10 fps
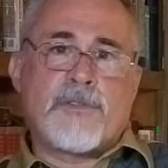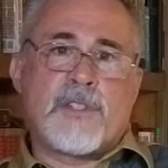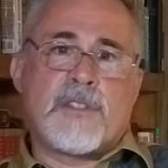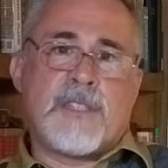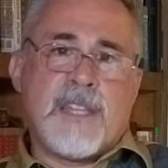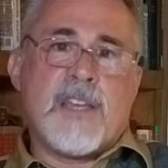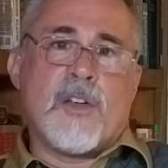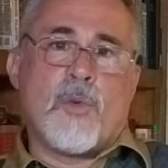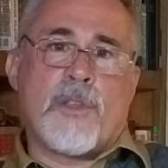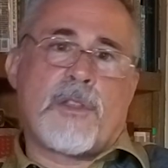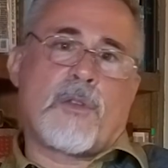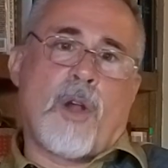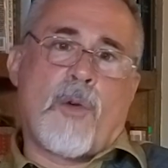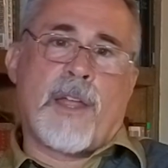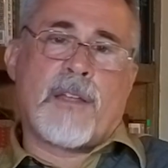to deal with the
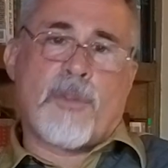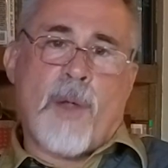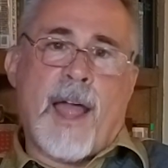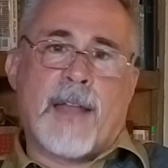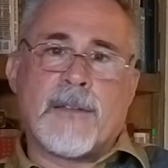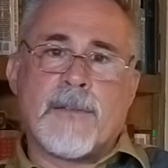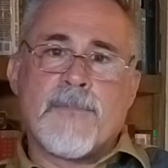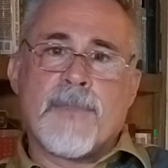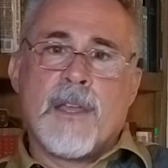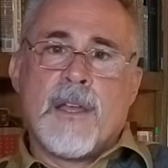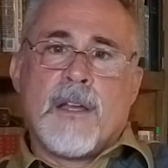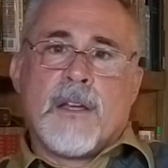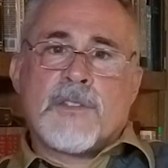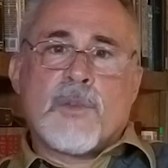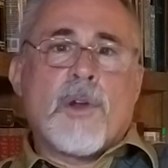growing threat.
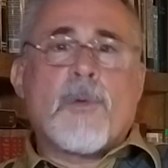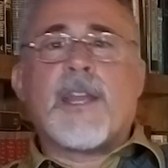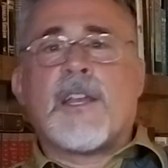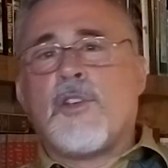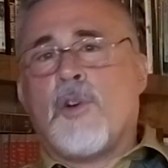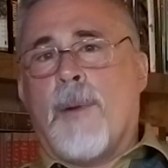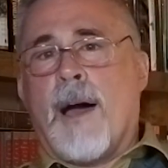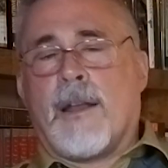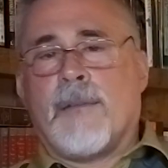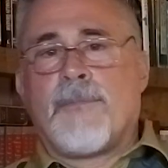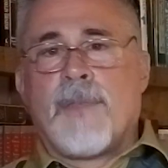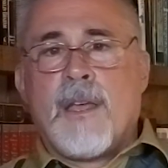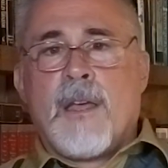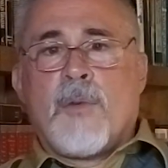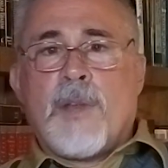So what are we going to do about it?
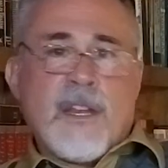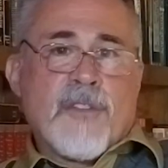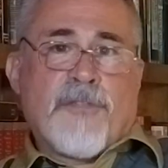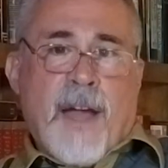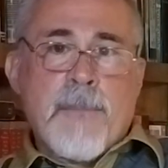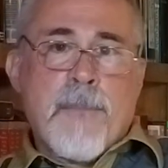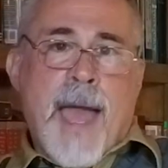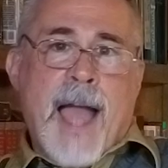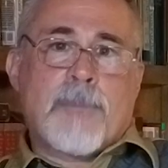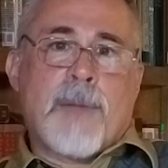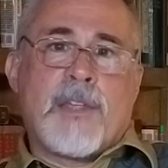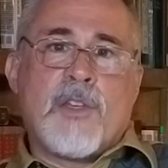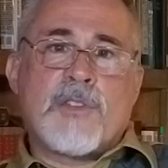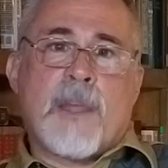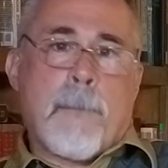We need to fight back by
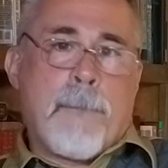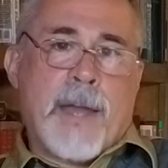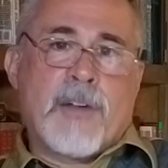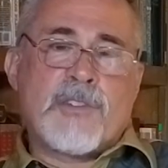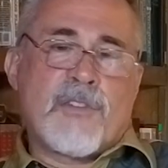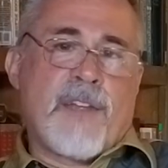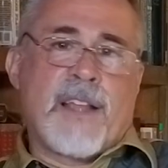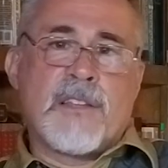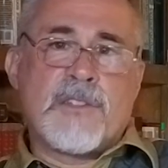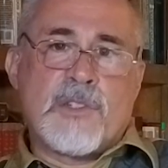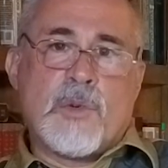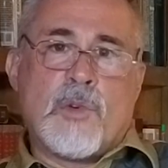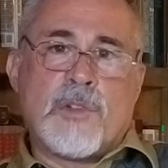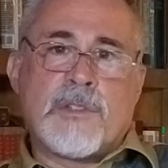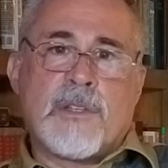using better surveillance
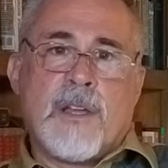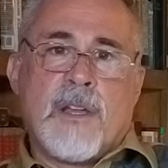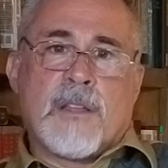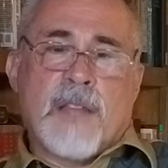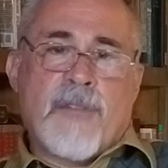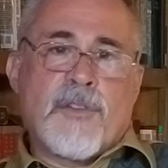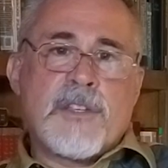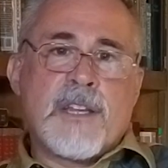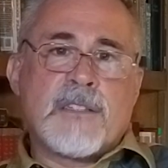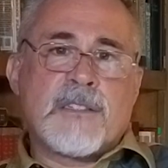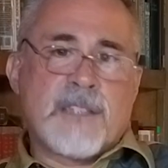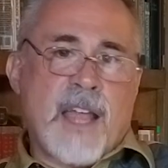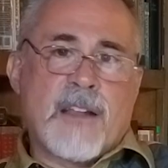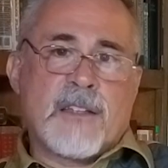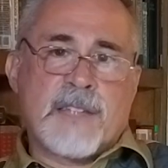tools, leveraging
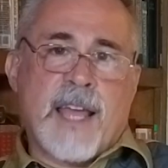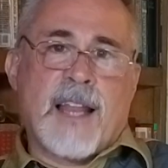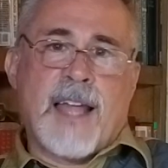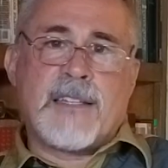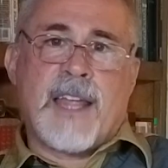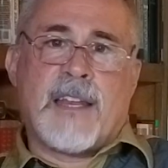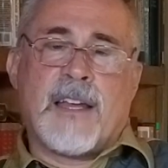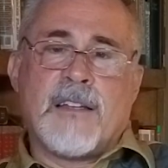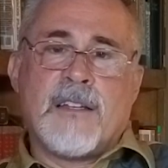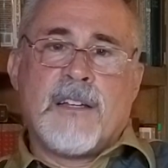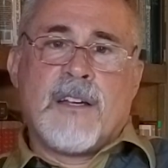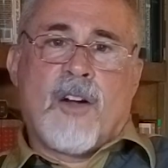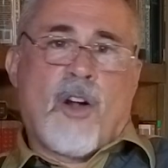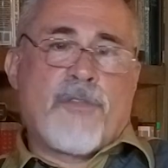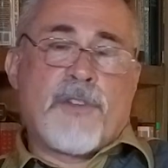satellite data,
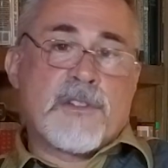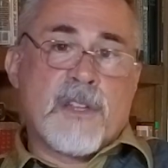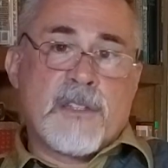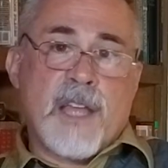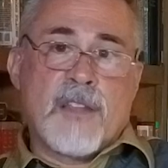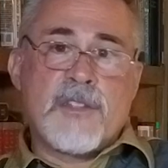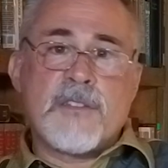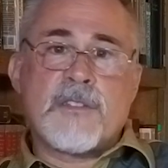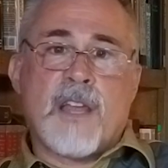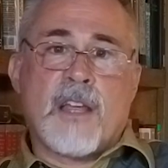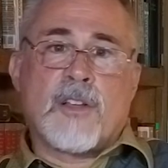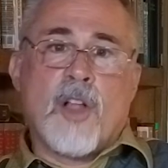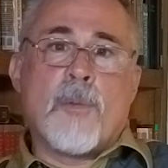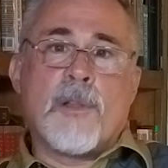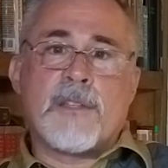artificial intelligence, and
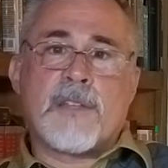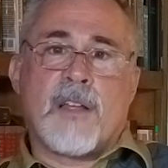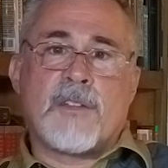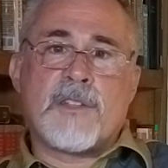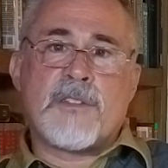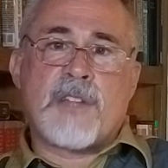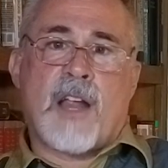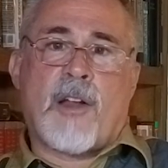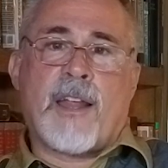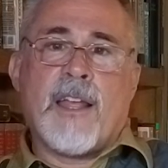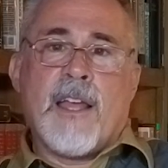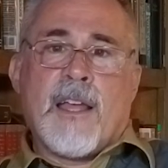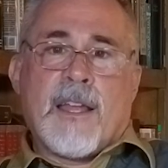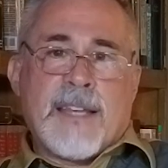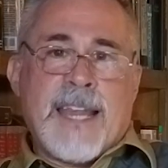global intelligence sharing
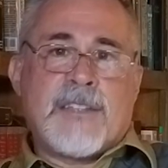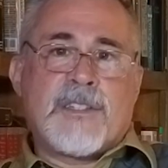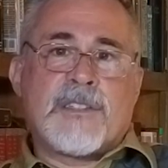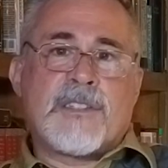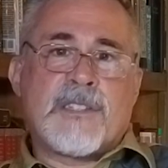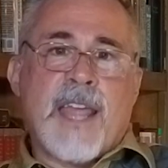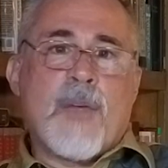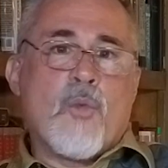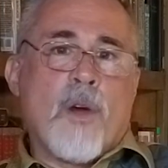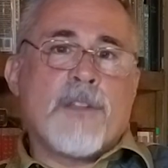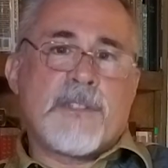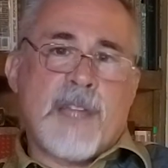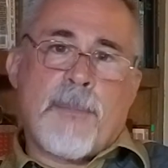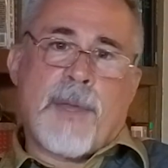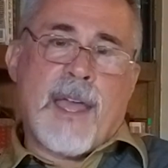need to stay one
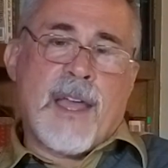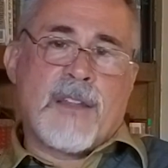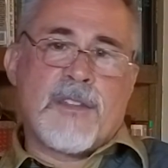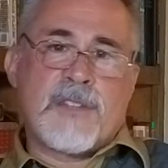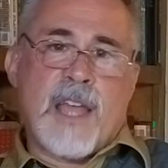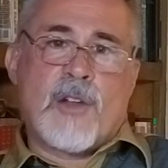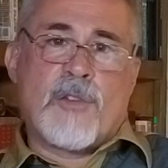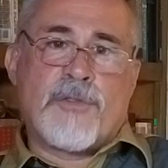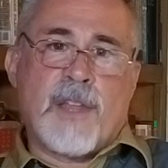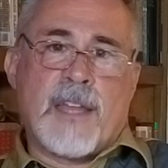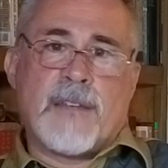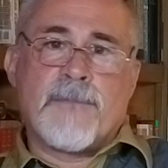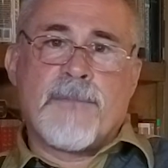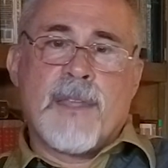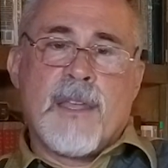step ahead of the shadow fleet.
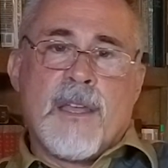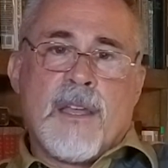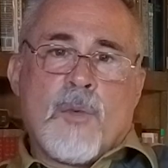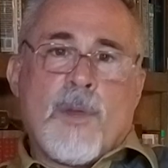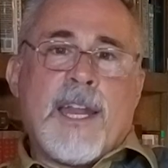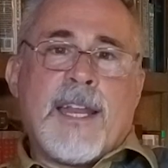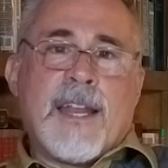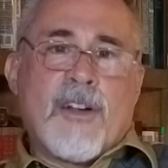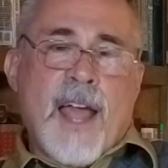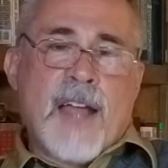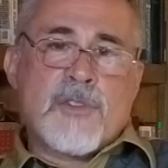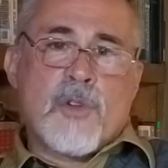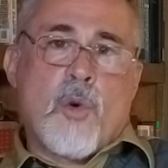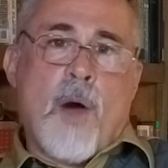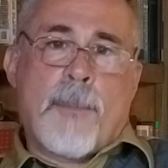We need international
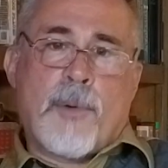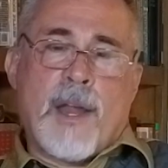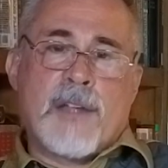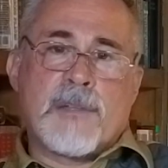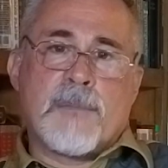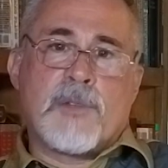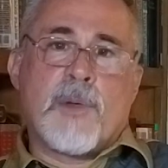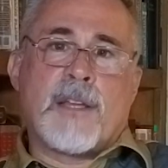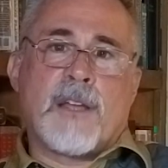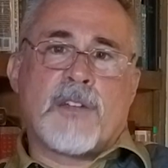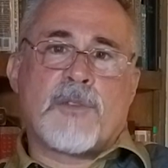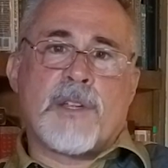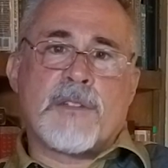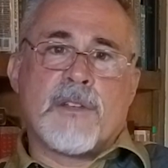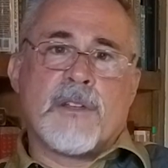cooperation between
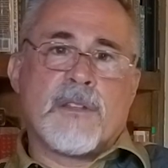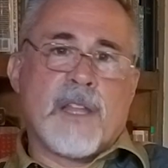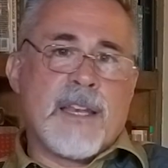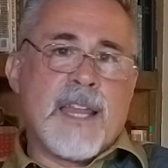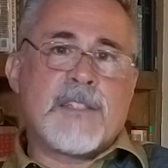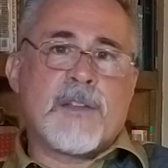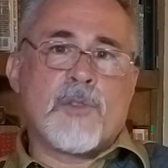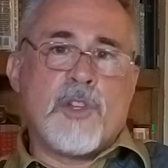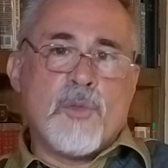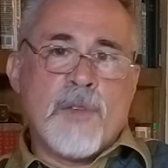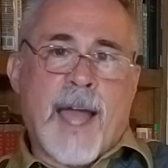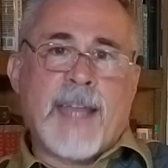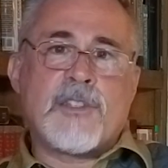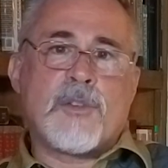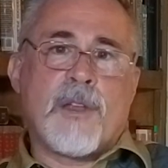countries that need to
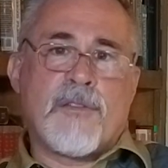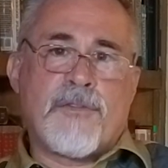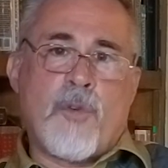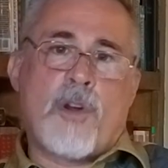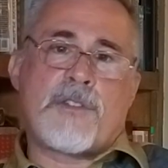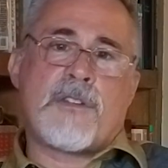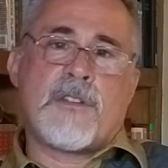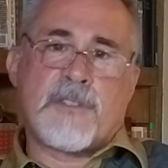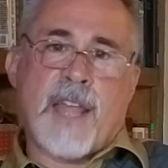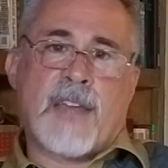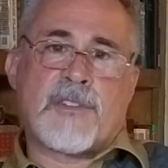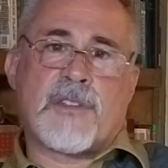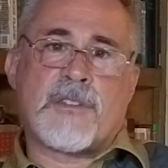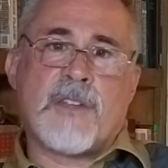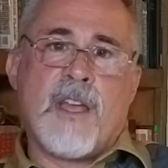unite to enforce sanctions,